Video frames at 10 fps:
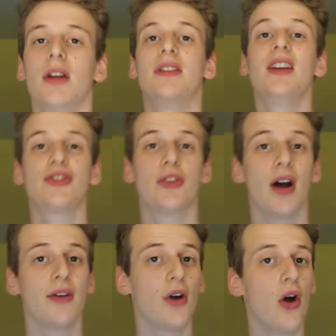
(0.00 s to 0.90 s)
This
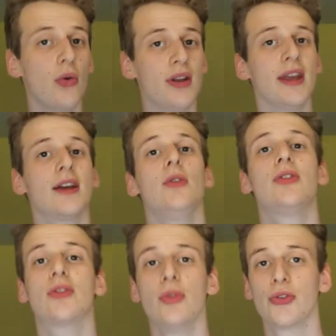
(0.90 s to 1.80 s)
graph only
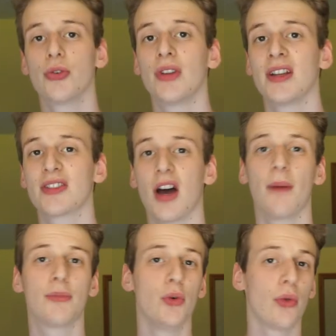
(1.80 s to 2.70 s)
includes school shootings
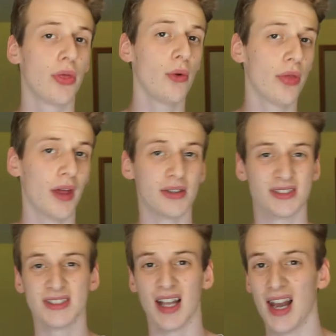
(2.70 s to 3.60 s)
up to
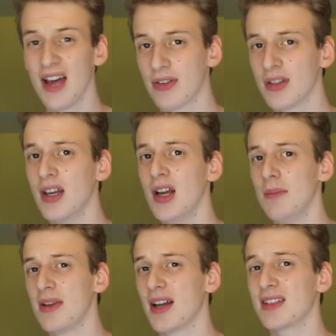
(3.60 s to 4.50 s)
2011
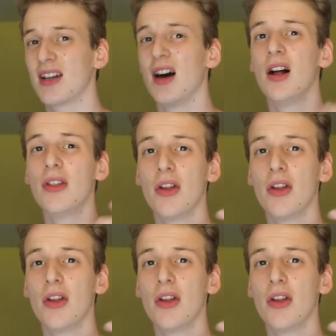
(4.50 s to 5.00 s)
because all